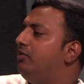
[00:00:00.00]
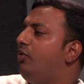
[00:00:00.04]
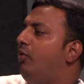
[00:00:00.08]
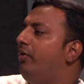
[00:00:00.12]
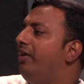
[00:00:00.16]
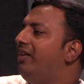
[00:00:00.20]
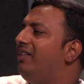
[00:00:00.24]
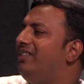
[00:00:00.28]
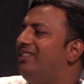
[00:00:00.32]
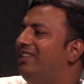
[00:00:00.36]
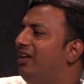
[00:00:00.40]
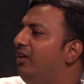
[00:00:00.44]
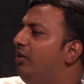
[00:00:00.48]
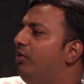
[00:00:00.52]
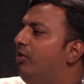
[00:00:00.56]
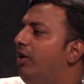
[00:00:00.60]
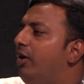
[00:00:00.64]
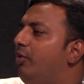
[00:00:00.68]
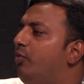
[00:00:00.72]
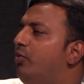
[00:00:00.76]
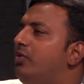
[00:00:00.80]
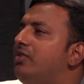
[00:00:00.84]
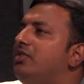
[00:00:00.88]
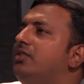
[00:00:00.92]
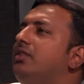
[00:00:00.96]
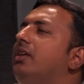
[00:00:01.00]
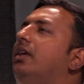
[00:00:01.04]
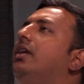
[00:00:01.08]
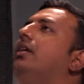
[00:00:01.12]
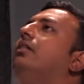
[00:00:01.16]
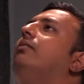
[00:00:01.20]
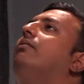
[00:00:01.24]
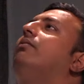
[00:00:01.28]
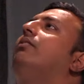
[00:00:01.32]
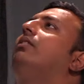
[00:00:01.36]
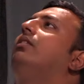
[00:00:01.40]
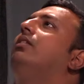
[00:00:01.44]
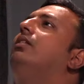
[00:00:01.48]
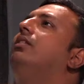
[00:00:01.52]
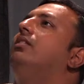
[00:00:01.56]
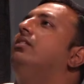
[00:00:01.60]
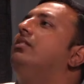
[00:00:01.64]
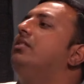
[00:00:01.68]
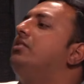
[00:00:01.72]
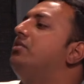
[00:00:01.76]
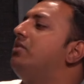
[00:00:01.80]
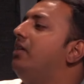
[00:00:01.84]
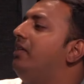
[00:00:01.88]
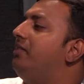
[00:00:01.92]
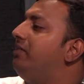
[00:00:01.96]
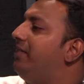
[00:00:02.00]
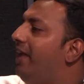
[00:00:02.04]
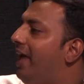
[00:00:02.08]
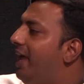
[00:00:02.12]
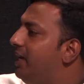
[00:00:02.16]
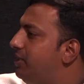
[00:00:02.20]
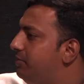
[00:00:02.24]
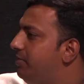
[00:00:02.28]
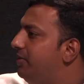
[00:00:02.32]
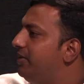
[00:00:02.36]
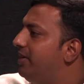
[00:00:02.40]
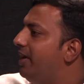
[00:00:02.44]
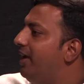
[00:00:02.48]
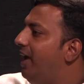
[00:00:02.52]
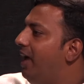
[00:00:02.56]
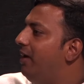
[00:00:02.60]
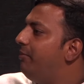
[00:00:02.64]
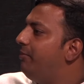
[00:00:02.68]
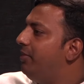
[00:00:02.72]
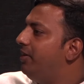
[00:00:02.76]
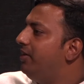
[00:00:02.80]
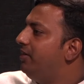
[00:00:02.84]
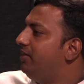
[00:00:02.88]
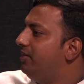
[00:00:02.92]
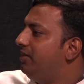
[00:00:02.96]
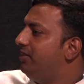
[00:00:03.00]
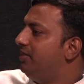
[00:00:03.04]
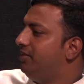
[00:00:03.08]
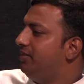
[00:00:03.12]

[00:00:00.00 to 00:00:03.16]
not in delulu, I would say this attachment can happen